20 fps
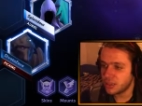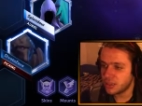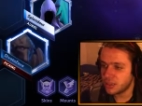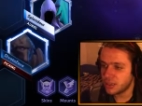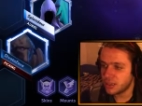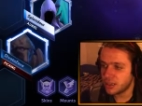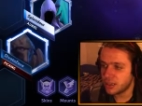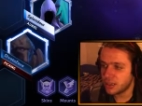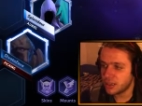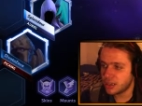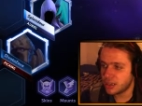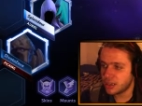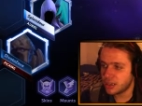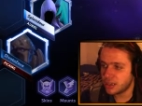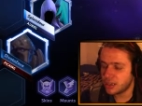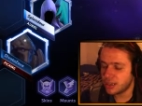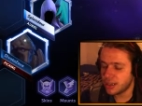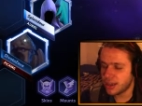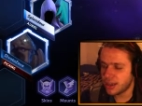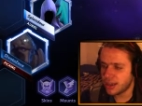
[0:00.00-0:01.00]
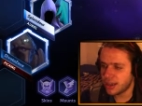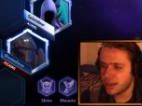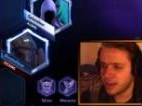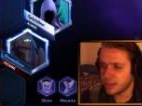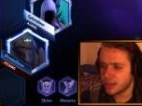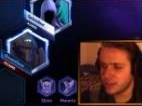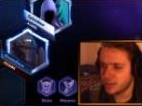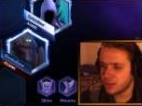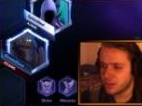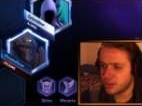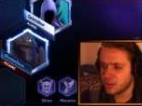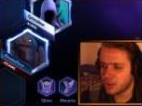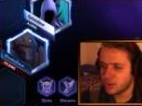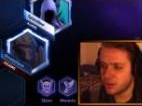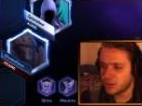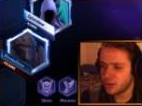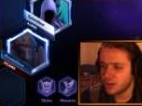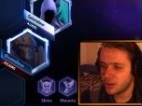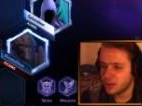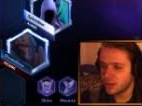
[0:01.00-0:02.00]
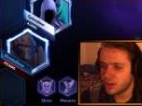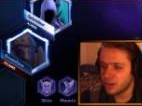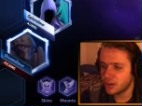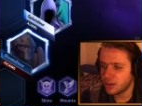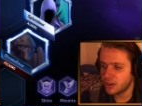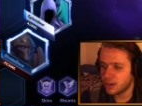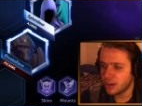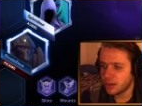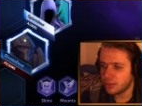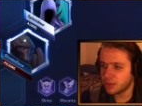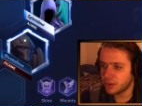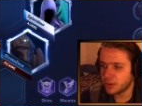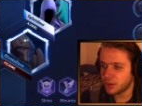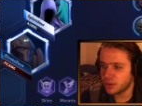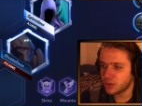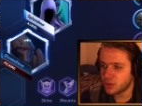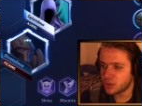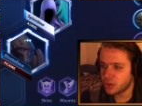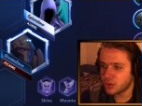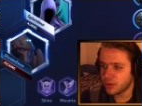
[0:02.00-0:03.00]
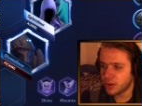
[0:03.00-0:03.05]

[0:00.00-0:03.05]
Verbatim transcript: And yeah, I don't know. I'm not really sure